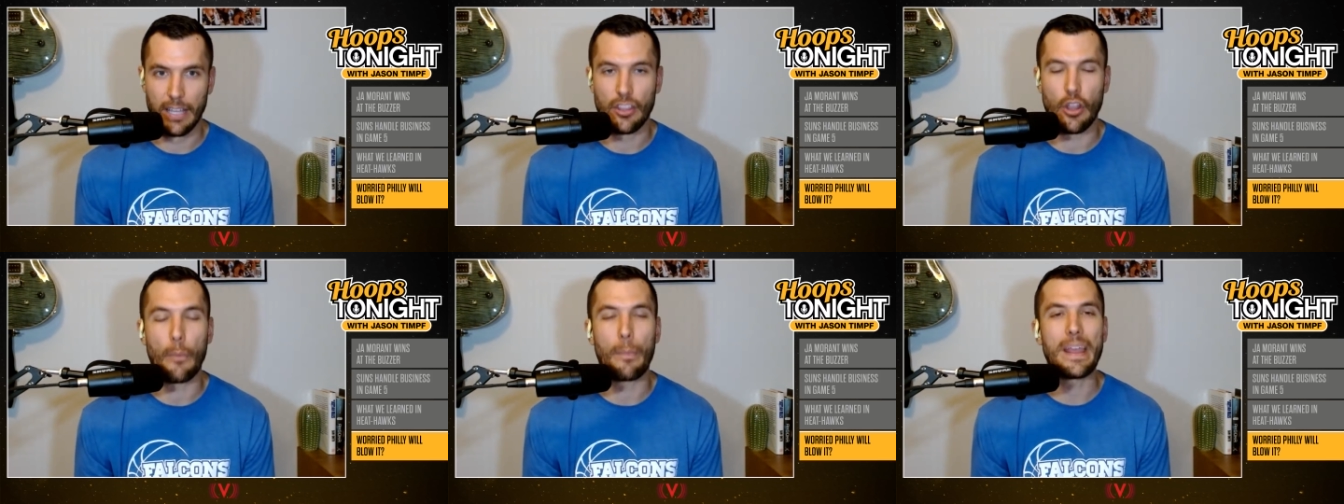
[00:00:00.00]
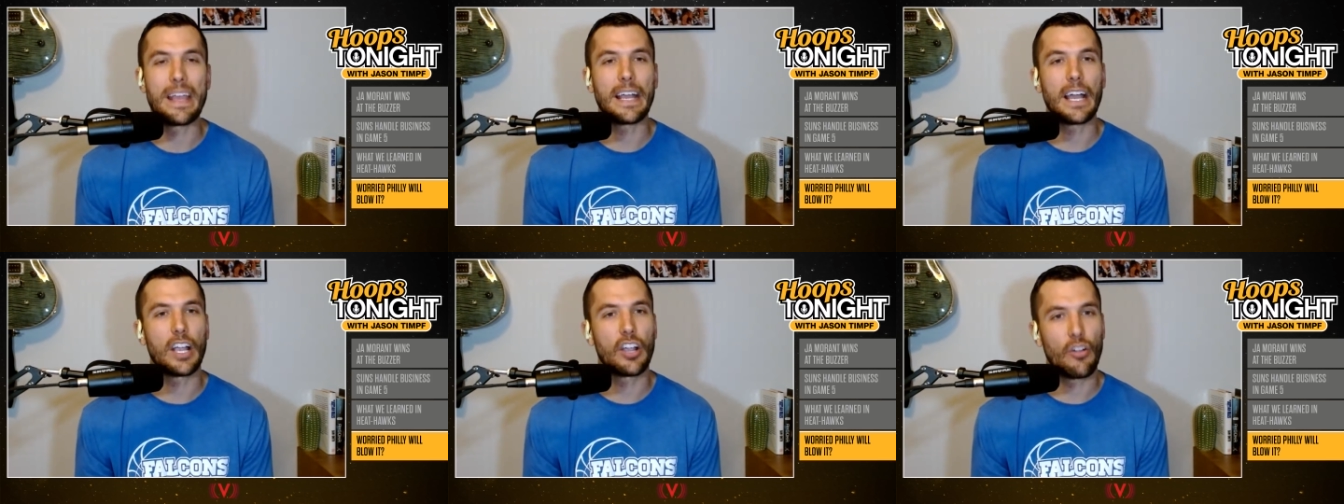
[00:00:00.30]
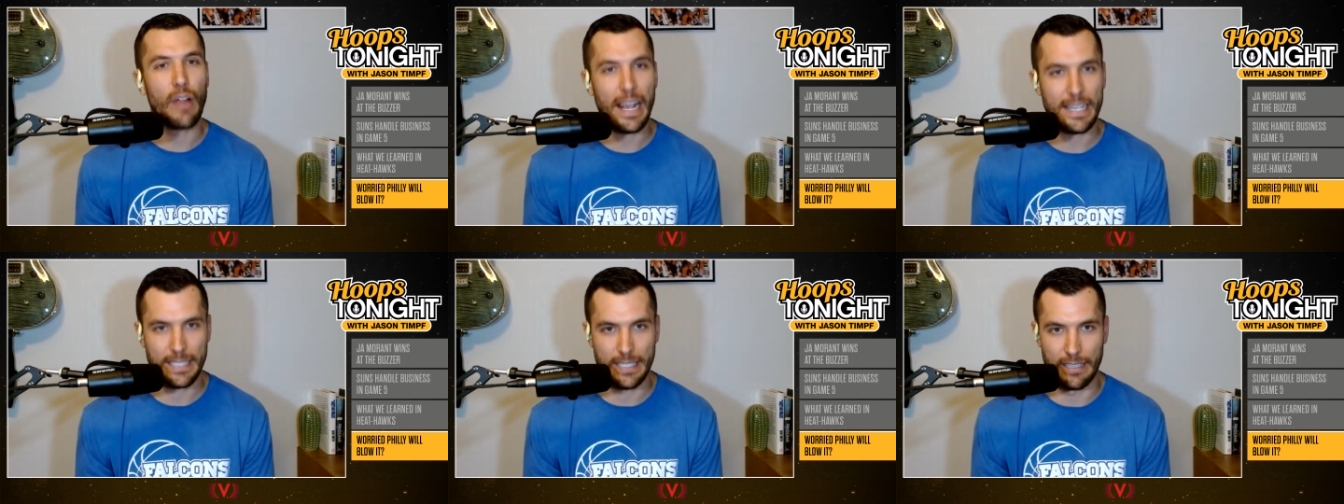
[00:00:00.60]
They're being
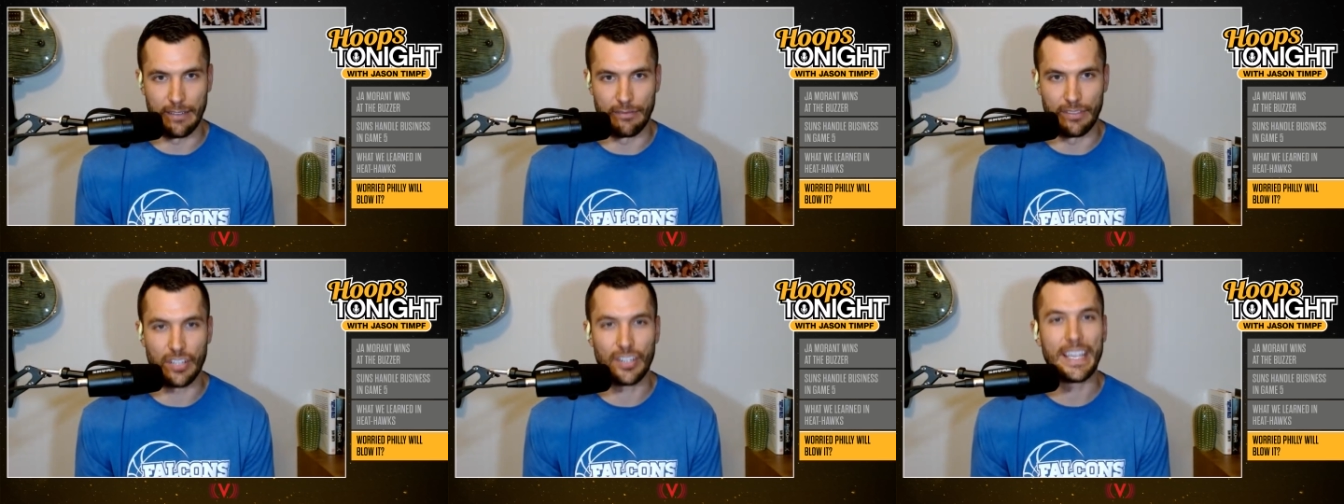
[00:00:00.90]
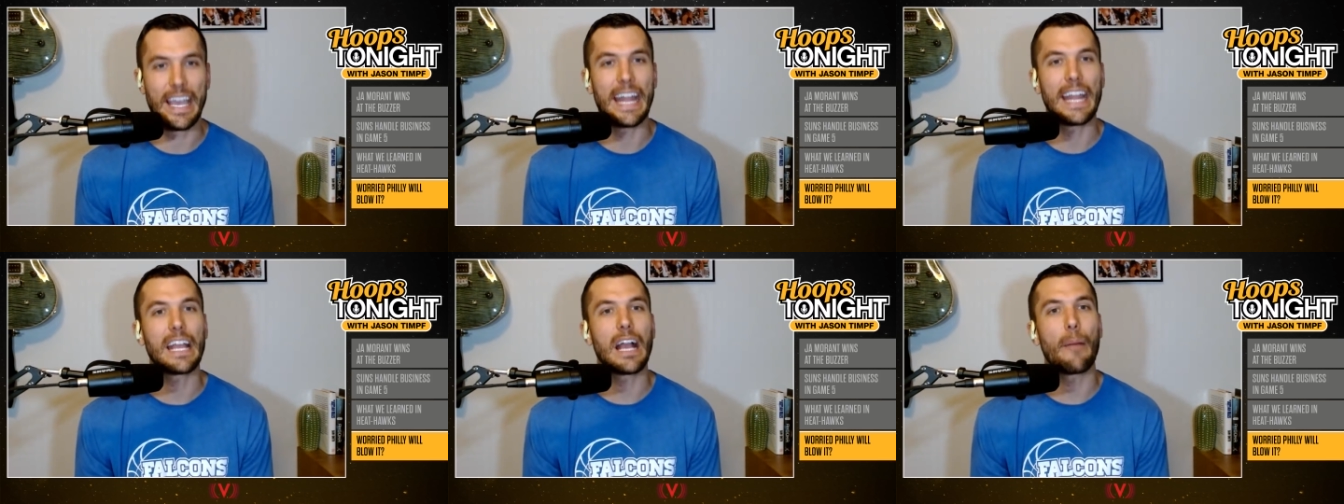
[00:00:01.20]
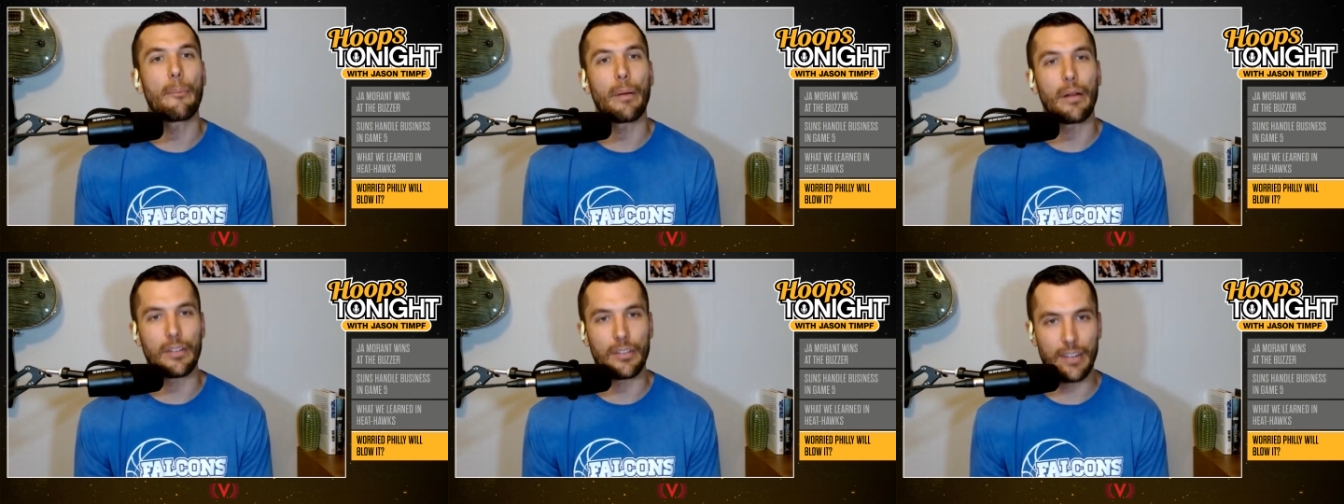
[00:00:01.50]
aggressive. They're getting
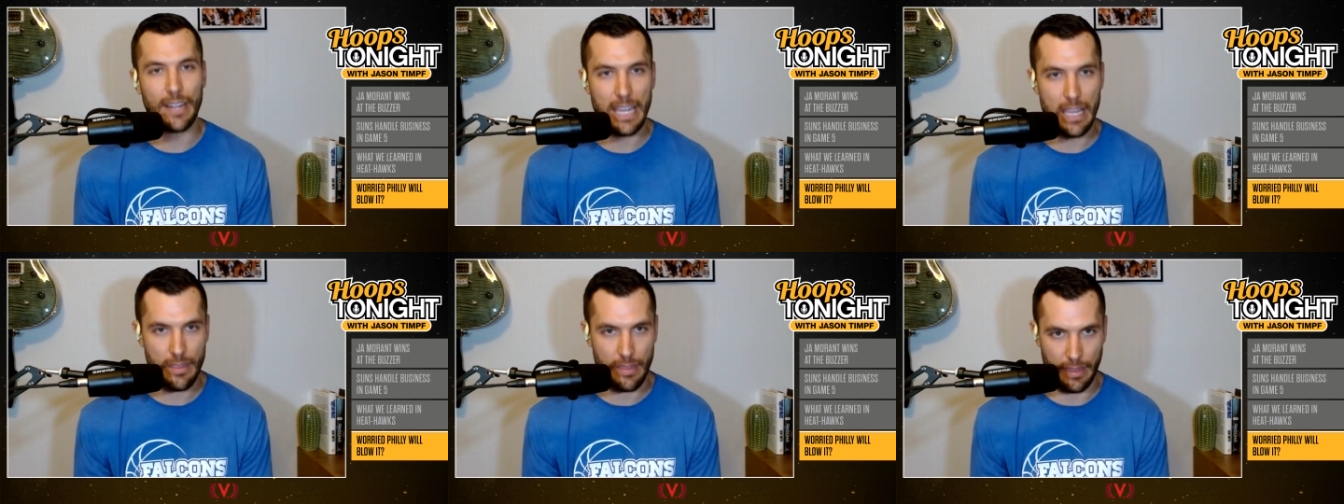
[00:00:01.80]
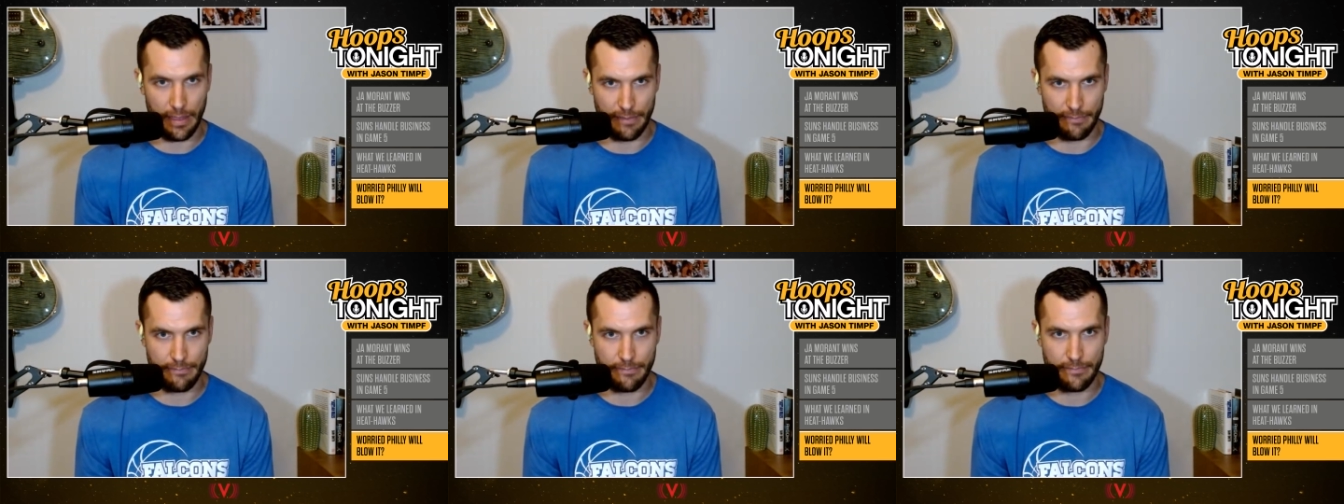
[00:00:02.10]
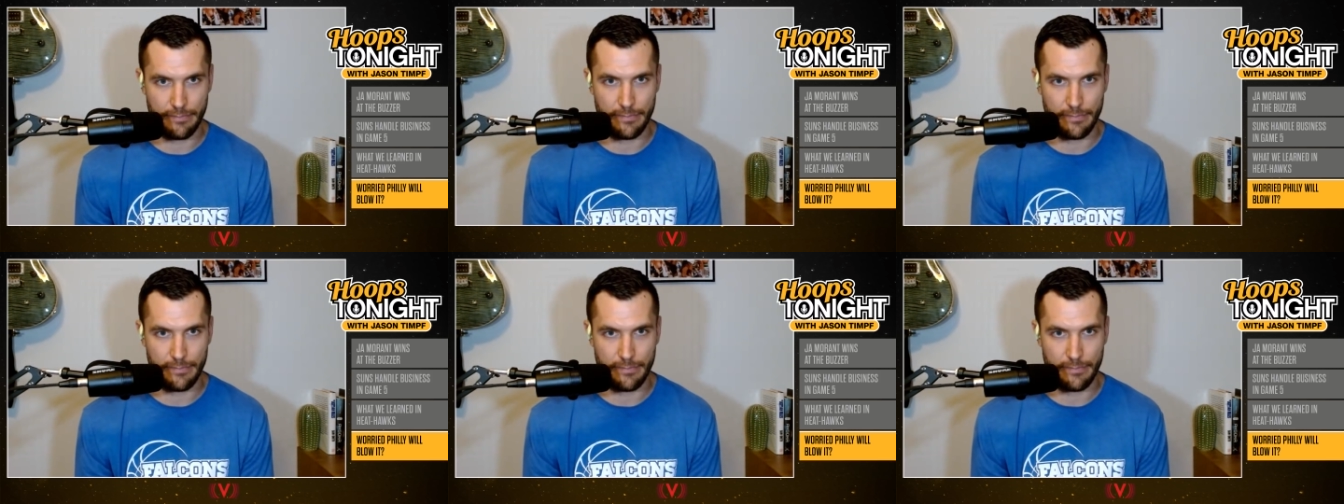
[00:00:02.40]
up underneath him.